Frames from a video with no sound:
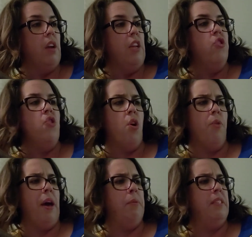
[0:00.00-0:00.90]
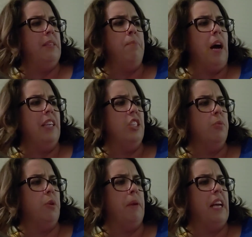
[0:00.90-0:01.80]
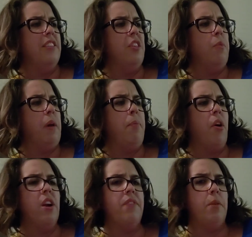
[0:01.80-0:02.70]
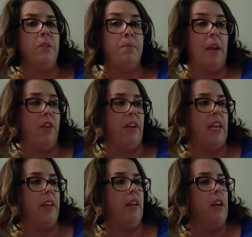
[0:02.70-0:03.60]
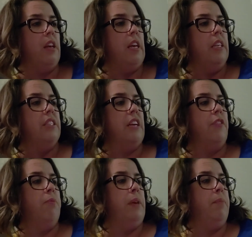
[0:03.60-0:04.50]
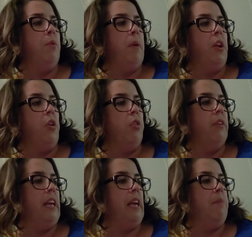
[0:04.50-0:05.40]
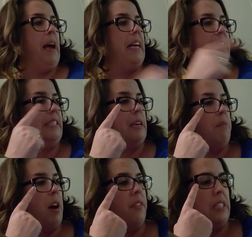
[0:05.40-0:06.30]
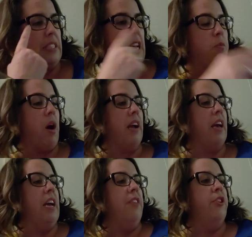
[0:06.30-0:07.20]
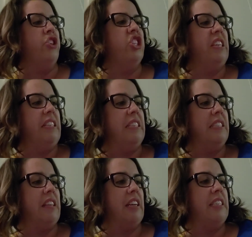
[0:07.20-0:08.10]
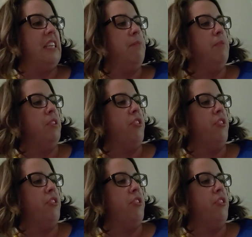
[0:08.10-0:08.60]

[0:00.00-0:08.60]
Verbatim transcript: No, that was impossible because of the way part of it was buried. Several people went hurrying past him on the sidewalk, their chins sunk deep into